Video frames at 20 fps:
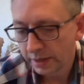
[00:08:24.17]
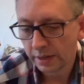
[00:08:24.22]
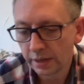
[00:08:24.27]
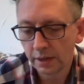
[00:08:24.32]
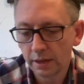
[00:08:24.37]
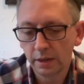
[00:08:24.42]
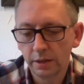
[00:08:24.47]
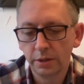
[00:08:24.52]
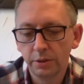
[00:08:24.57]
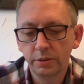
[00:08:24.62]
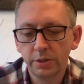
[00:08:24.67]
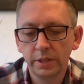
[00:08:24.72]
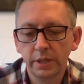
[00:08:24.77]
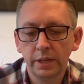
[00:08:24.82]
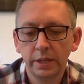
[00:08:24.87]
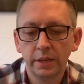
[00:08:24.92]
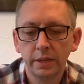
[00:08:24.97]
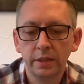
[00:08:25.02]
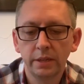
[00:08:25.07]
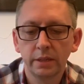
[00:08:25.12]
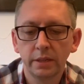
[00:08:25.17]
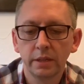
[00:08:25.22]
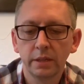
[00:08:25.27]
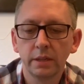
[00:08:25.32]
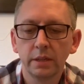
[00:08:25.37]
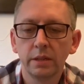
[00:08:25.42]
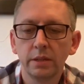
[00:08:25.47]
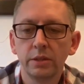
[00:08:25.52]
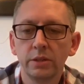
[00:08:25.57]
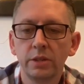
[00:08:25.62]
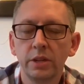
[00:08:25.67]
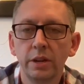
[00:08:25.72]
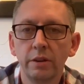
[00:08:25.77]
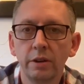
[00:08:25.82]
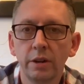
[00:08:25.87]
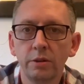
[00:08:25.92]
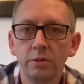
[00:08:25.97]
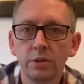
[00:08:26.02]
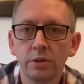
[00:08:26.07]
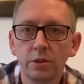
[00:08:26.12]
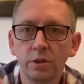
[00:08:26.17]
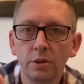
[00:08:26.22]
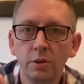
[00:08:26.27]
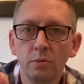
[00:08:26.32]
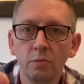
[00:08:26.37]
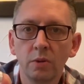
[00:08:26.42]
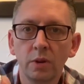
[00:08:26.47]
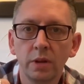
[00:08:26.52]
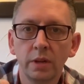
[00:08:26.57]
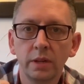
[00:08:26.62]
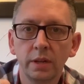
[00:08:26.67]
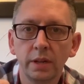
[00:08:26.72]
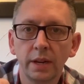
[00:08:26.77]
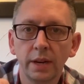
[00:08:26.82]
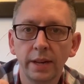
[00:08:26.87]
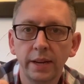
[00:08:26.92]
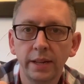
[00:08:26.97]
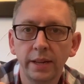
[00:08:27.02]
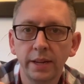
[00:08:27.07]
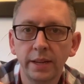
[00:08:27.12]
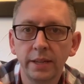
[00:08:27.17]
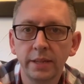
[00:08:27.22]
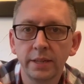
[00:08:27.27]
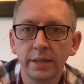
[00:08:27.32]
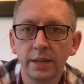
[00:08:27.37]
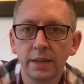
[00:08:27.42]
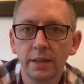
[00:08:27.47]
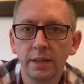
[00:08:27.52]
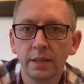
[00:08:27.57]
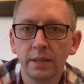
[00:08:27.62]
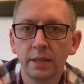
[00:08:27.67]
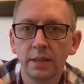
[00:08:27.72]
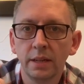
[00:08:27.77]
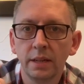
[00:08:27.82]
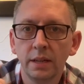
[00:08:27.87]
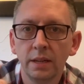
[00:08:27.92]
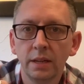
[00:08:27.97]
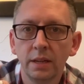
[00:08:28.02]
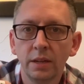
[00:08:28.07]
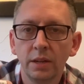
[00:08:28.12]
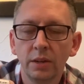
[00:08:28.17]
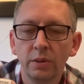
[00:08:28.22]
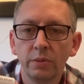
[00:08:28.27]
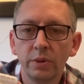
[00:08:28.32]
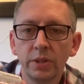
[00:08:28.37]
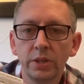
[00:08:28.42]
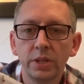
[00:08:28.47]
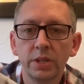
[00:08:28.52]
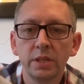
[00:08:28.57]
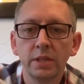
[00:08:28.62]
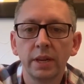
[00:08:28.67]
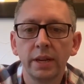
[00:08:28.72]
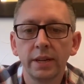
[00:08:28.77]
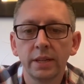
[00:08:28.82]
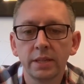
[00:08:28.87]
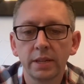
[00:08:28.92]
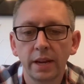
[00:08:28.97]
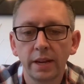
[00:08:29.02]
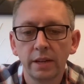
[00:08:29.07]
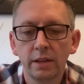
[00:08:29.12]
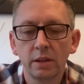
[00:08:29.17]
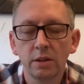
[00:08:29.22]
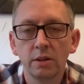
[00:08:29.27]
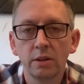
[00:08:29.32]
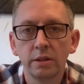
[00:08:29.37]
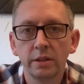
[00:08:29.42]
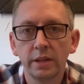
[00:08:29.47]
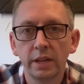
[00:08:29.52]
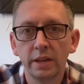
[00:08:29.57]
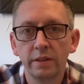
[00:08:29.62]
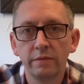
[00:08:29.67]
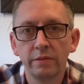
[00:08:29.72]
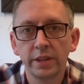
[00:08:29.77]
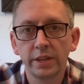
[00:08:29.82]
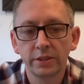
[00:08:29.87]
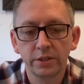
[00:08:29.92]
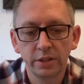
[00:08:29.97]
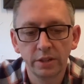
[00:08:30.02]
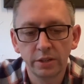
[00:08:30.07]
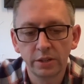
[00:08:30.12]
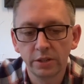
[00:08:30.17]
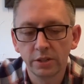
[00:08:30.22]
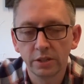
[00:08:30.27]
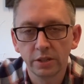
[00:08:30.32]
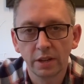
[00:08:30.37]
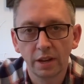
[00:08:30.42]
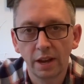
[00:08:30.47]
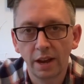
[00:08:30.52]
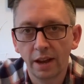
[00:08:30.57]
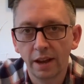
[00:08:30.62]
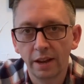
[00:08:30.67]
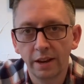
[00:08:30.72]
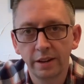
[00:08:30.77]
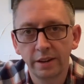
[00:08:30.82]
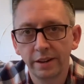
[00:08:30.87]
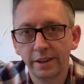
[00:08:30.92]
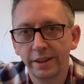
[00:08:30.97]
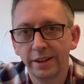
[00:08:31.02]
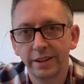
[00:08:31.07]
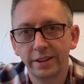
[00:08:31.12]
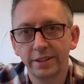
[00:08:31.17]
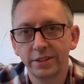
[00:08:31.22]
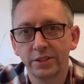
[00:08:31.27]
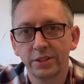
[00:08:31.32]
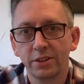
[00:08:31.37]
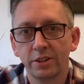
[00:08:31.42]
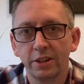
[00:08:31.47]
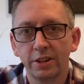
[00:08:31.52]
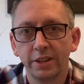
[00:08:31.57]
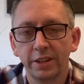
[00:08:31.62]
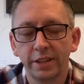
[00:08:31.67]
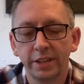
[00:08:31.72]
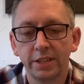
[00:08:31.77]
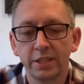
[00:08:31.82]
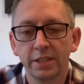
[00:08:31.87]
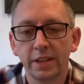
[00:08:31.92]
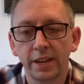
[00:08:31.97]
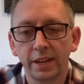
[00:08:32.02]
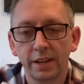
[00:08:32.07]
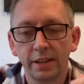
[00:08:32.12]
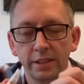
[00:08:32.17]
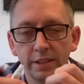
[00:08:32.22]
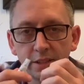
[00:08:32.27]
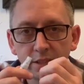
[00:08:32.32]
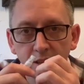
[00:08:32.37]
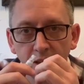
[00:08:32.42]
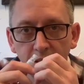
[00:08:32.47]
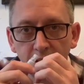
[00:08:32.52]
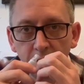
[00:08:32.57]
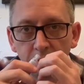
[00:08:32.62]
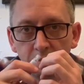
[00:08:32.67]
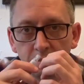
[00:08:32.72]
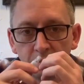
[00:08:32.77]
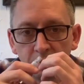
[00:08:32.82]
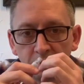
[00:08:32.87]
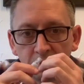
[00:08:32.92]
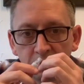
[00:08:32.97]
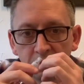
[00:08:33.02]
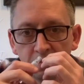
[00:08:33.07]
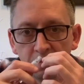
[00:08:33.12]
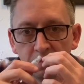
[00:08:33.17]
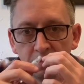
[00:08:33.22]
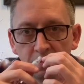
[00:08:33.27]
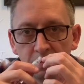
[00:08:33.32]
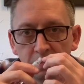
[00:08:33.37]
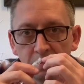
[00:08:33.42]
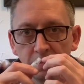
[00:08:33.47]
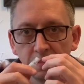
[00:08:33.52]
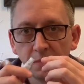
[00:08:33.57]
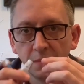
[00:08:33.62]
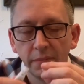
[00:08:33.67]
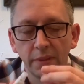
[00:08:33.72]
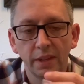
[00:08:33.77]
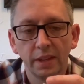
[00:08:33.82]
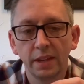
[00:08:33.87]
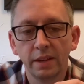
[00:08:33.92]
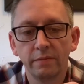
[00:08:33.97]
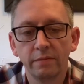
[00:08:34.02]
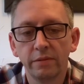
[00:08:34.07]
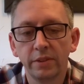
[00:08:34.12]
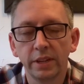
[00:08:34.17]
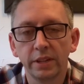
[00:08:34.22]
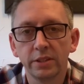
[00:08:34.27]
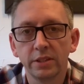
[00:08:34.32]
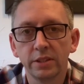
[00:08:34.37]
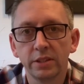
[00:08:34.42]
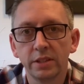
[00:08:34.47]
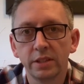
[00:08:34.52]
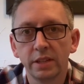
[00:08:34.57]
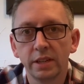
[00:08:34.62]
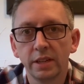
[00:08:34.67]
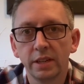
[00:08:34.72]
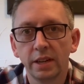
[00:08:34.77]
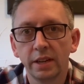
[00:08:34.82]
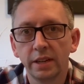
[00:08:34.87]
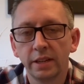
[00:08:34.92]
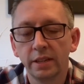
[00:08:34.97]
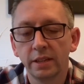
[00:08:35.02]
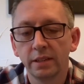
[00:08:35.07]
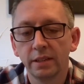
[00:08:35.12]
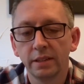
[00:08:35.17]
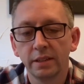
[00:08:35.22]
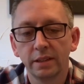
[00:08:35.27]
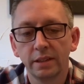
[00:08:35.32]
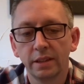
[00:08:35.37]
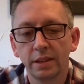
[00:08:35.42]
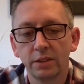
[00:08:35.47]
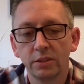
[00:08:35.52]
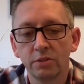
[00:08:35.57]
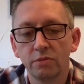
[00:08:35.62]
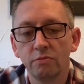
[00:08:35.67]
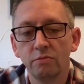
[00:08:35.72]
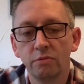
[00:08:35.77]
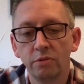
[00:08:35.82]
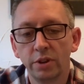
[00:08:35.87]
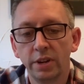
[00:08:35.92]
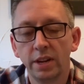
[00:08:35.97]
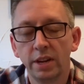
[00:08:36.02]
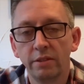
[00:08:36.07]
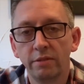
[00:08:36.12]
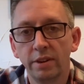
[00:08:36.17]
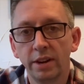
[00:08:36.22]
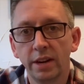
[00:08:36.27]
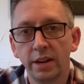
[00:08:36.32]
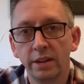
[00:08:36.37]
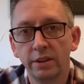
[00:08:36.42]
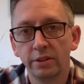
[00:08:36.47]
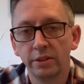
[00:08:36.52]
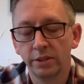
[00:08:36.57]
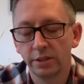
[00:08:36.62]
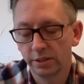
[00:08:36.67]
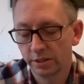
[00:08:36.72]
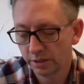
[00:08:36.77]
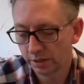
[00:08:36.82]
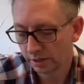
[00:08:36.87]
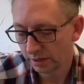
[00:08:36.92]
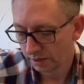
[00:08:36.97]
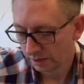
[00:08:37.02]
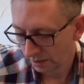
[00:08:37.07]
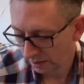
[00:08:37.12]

included 021 Gladiator, which is their take on Invictus, and it has got exactly the same Invictus DNA. It's really, really nice.